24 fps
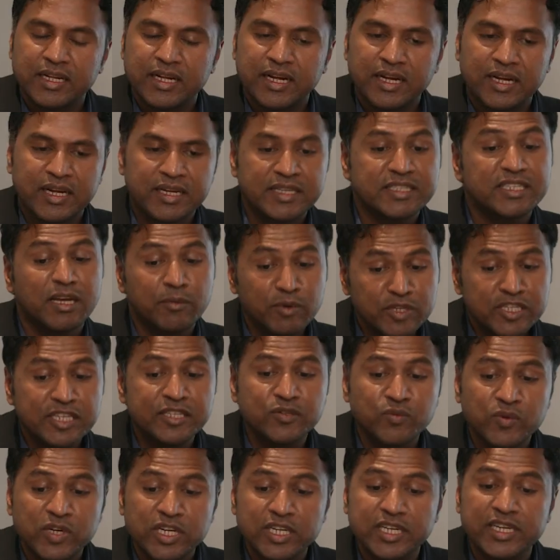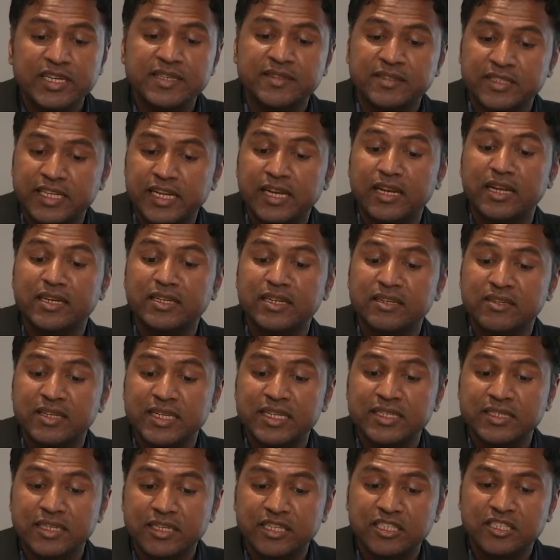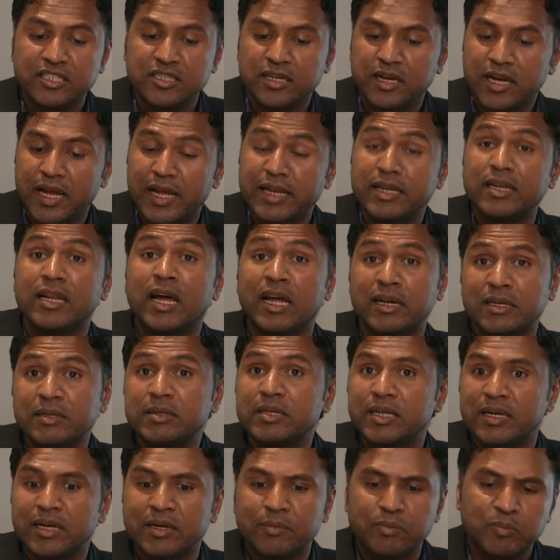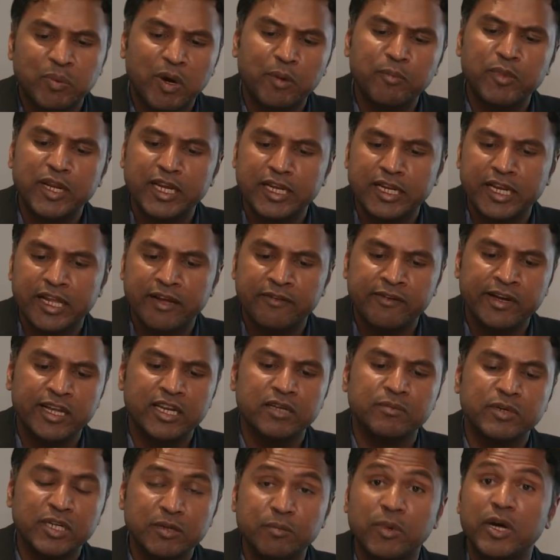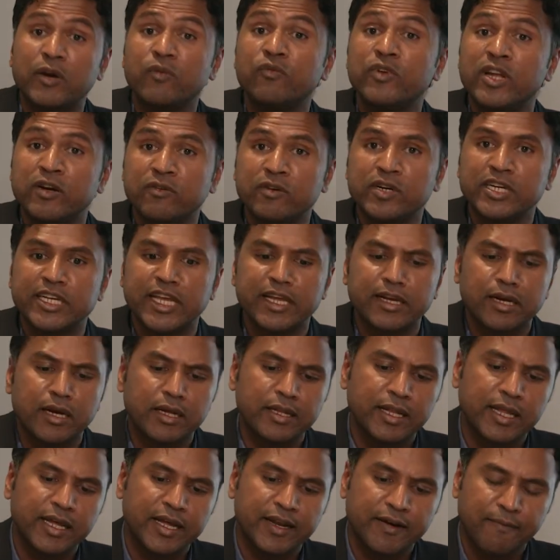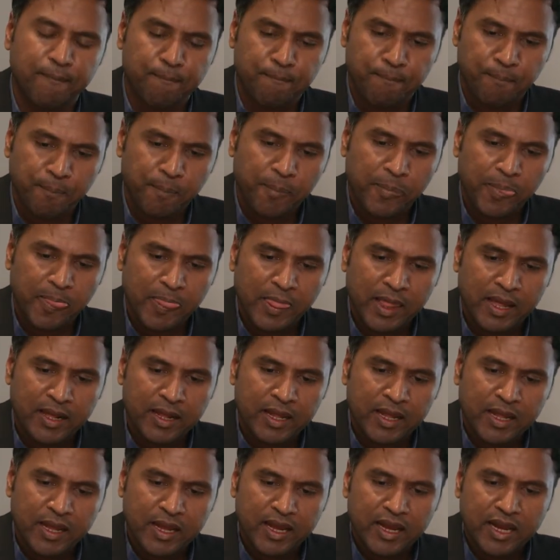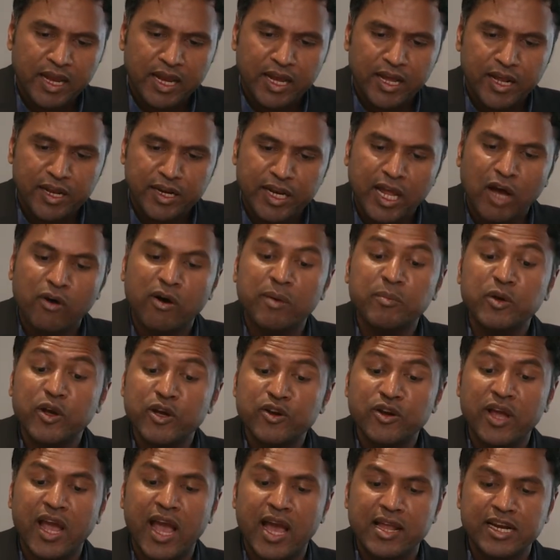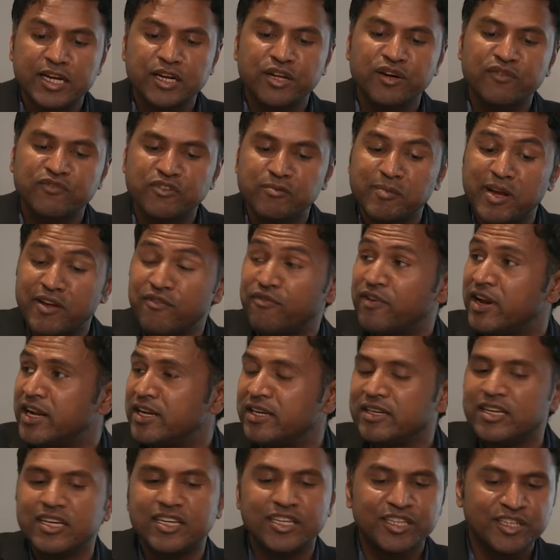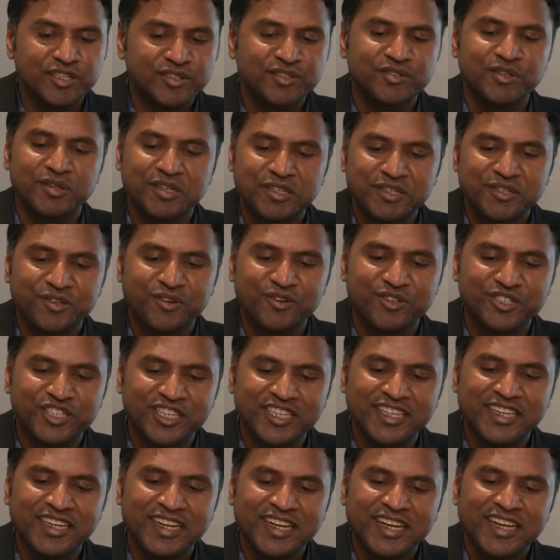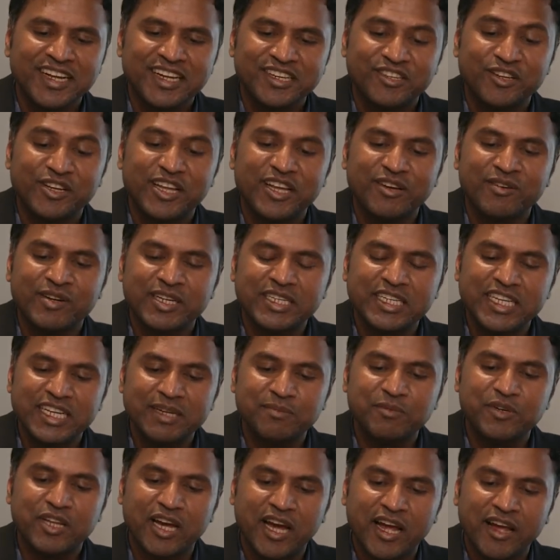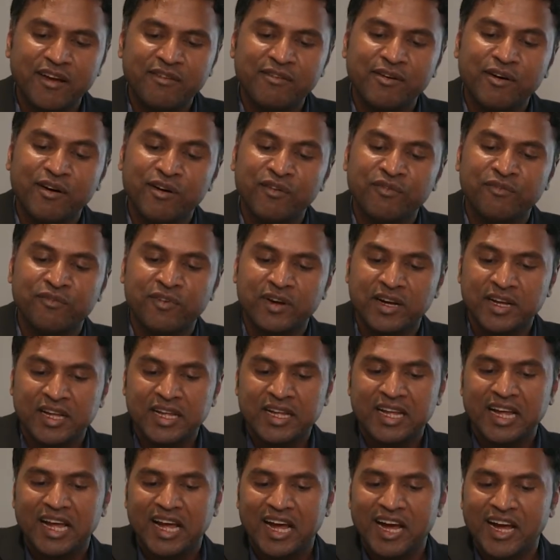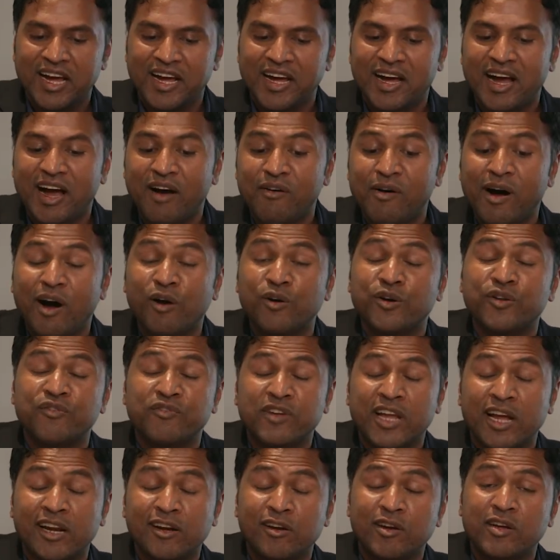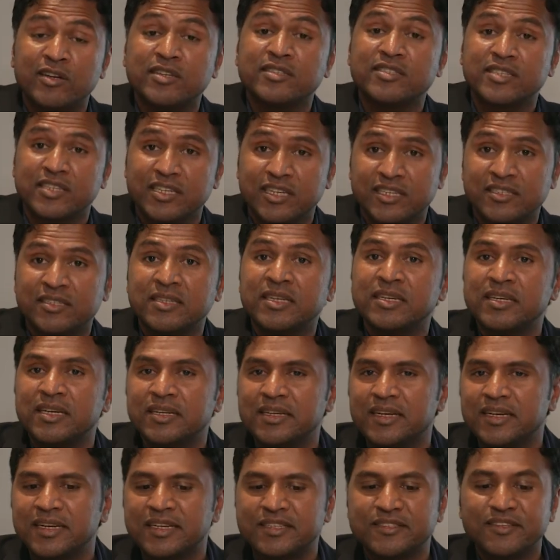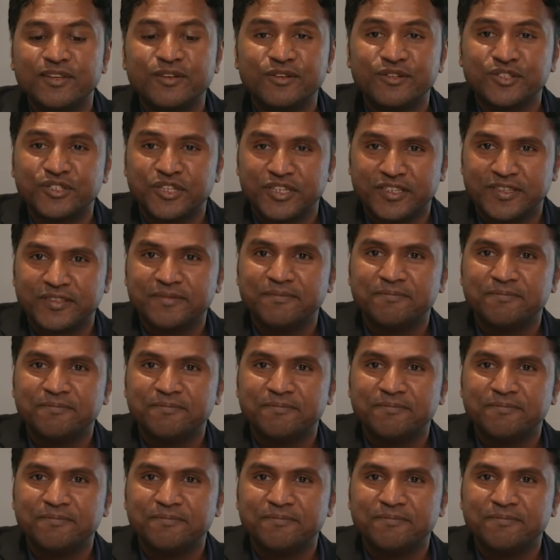Uh, some of this work is still under research and not uh, publicly available, but we are working on that. Uh, now I'm going to hand it off to my friend uh, Soji to give a deep dive of uh, our out of catalog search uh, solution.